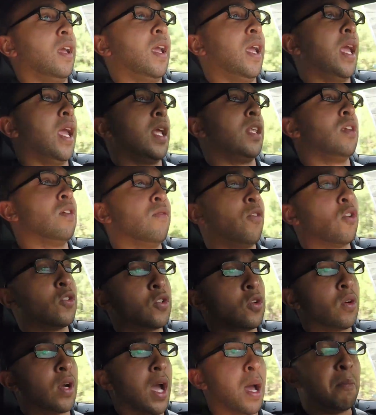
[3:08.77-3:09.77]
and you've
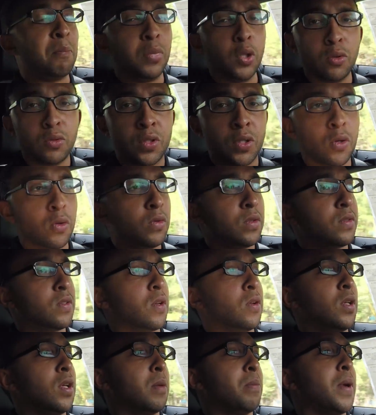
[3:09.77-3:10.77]
also got Bluetooth,
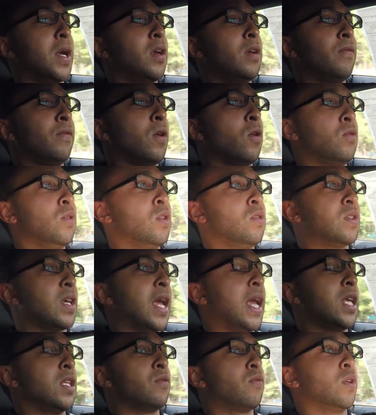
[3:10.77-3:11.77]
so you can pair your phone, use it
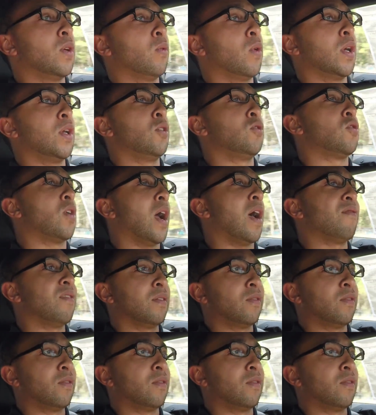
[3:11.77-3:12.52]
hands-free while you drive.